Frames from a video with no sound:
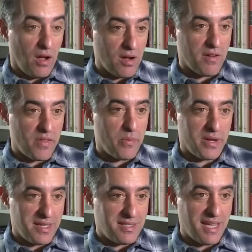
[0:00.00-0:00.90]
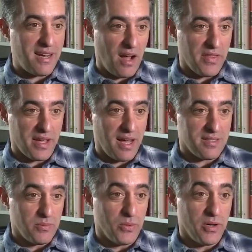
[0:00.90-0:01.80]
hunk of the book is set on the
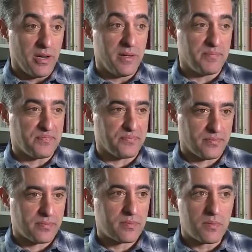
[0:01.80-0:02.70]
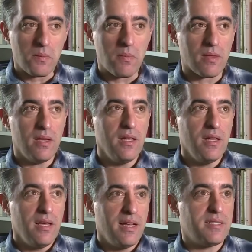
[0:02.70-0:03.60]
Gaza border
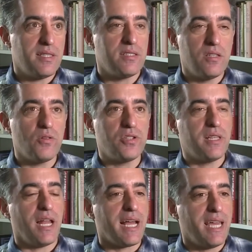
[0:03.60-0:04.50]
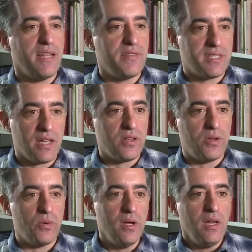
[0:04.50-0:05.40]
is this notion that I can't even tell
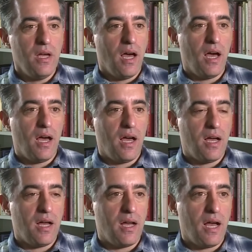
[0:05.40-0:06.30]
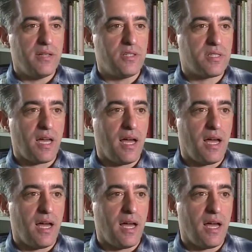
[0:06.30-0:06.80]
you uh, I just